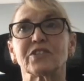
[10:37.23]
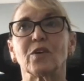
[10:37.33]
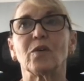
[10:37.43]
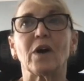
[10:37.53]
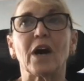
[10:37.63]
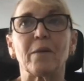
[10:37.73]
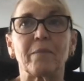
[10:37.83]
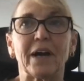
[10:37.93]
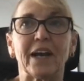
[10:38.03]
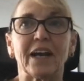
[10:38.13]
So
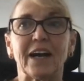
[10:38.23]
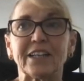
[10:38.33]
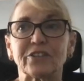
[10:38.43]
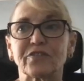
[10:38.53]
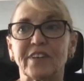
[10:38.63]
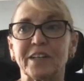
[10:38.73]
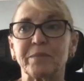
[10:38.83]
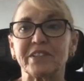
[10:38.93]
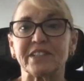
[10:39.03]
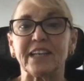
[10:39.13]
my high dose
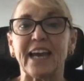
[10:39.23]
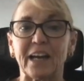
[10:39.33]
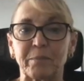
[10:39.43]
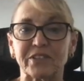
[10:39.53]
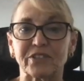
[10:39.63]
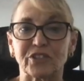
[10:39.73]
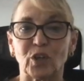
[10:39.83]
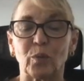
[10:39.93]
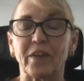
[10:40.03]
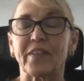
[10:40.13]
vitamin C had
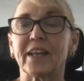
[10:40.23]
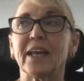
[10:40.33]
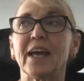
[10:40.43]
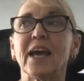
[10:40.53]
mistletoe with it.